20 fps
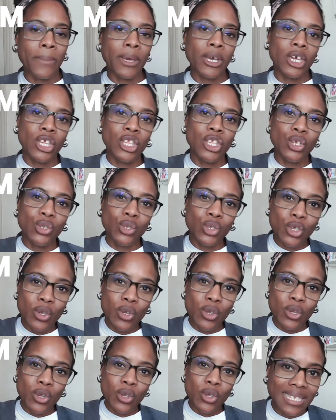But can you do
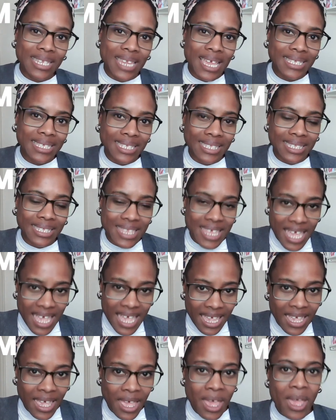me this next
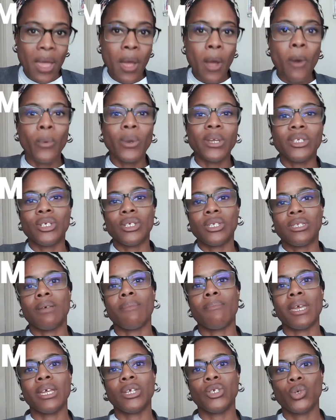thing, which is to
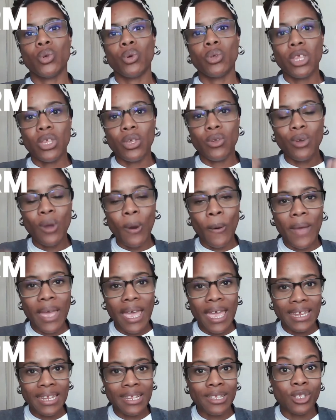make sure that you go
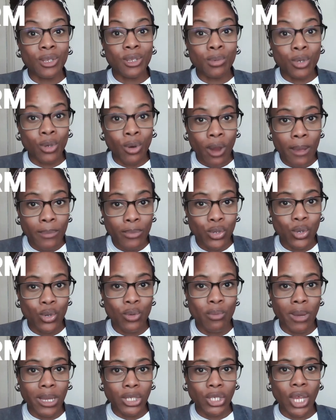ahead and subscribe to
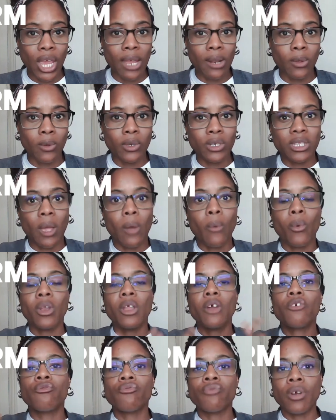my channel, because I want
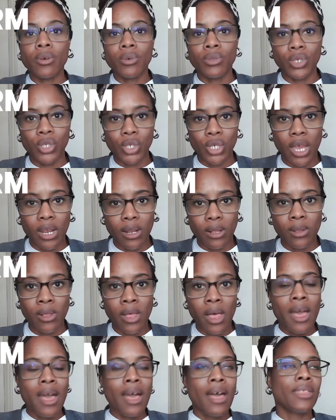to grow this channel.
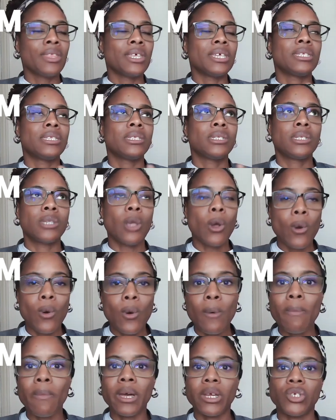There's
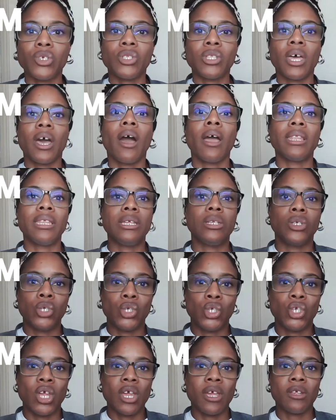so much that I need to
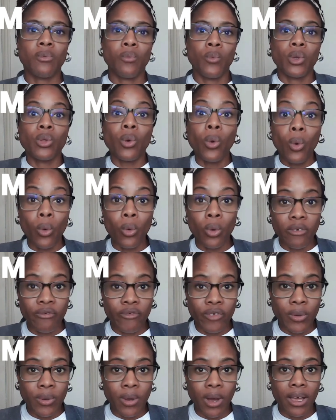share with all
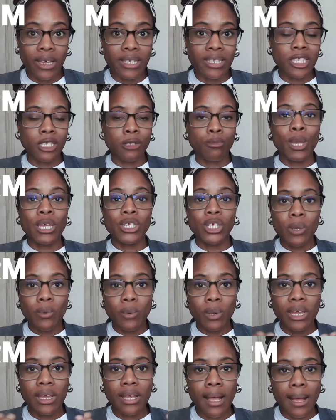of you guys, especially
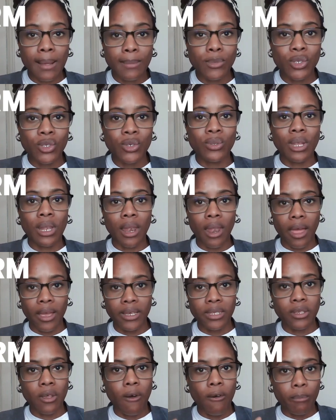when it comes to the
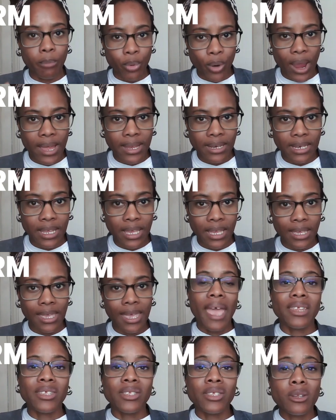likes of branding.
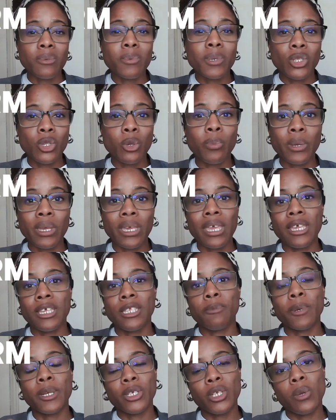And it's going to be super key,
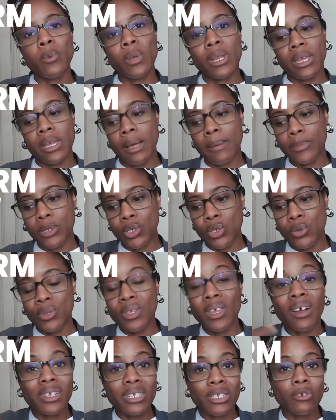especially when it comes to
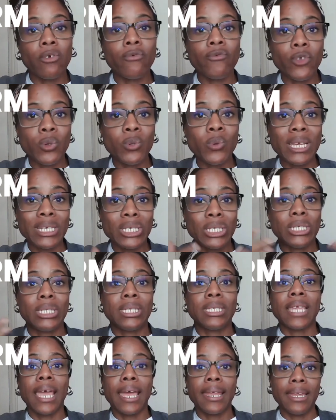the idea of you actually
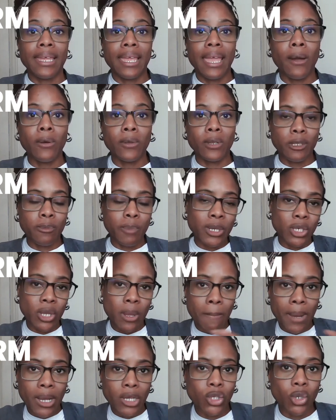standing out, especially
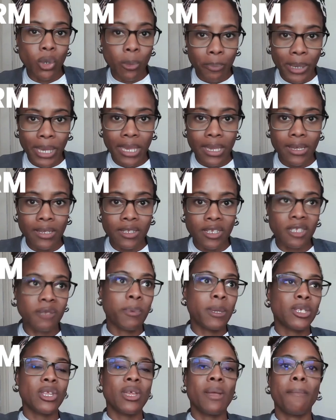amongst your peers,
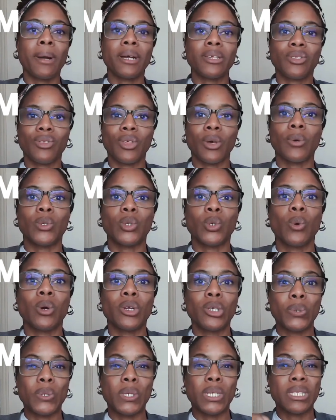especially amongst those who
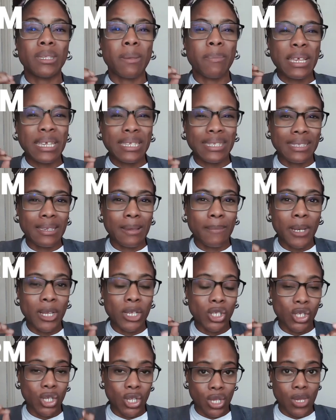are doing something similar
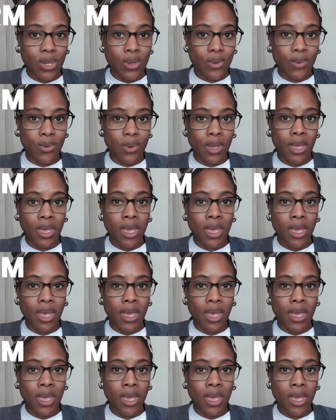to you.